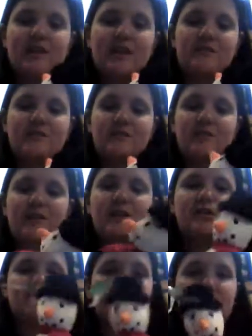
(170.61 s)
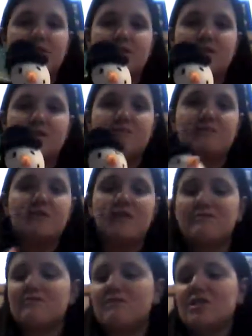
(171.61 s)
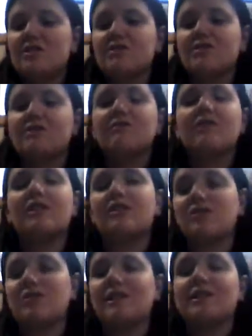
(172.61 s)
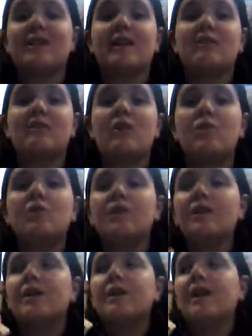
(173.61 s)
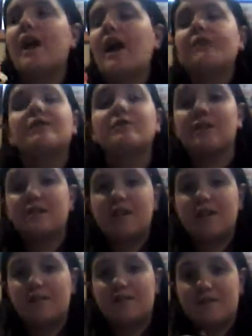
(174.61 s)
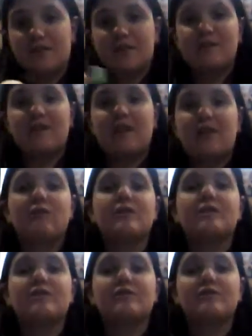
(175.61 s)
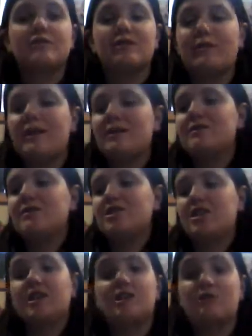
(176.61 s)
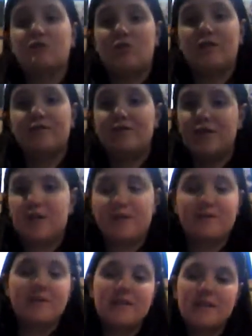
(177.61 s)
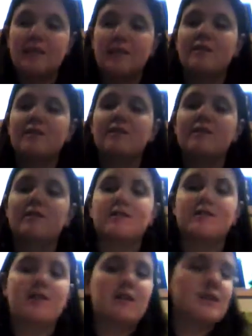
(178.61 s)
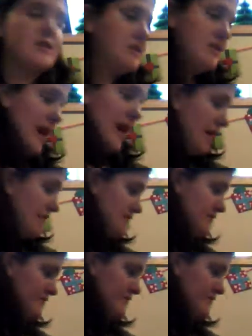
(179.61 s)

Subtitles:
And this was like $3, but she goes through a lot of toys. And I go every once a year for Christmas. I always go through her bin so she has new toys for Christmas. So I got her that.